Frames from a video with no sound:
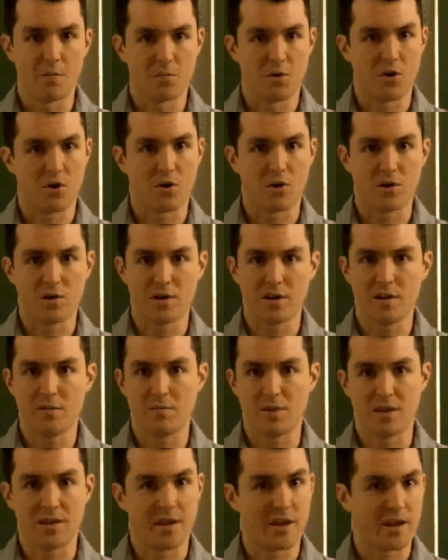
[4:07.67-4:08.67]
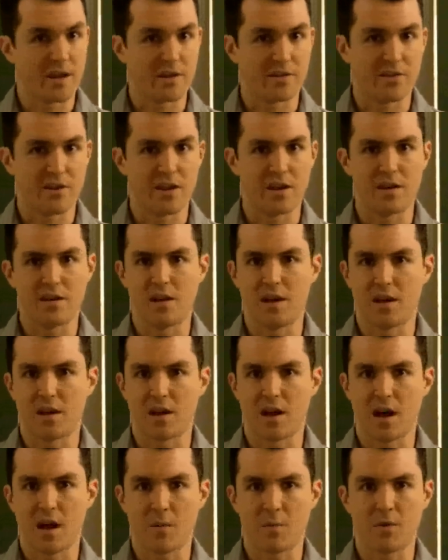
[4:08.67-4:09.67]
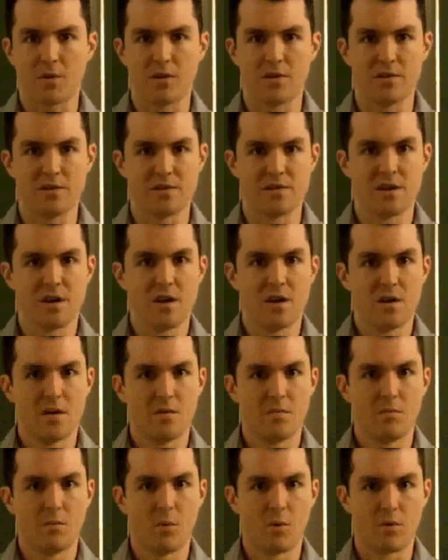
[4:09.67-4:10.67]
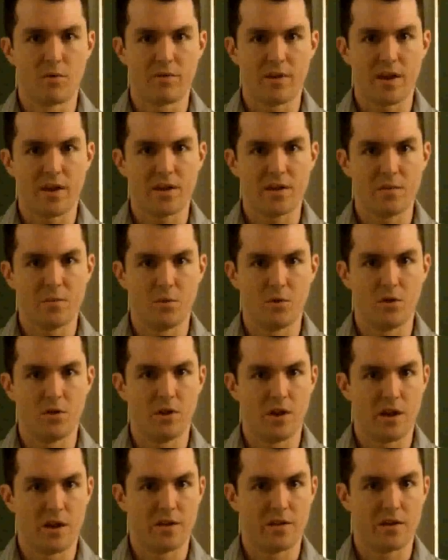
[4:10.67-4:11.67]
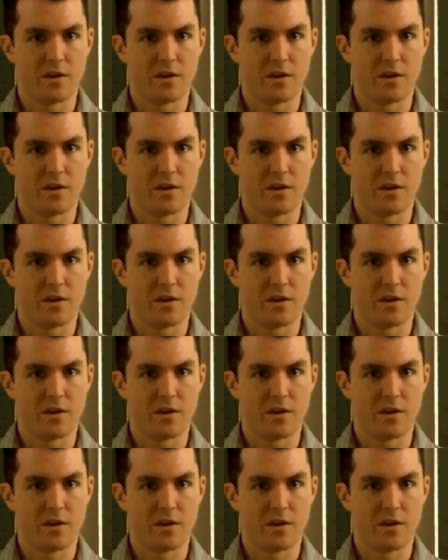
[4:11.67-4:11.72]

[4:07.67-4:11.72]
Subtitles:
Currently, like I said, copper is more valuable.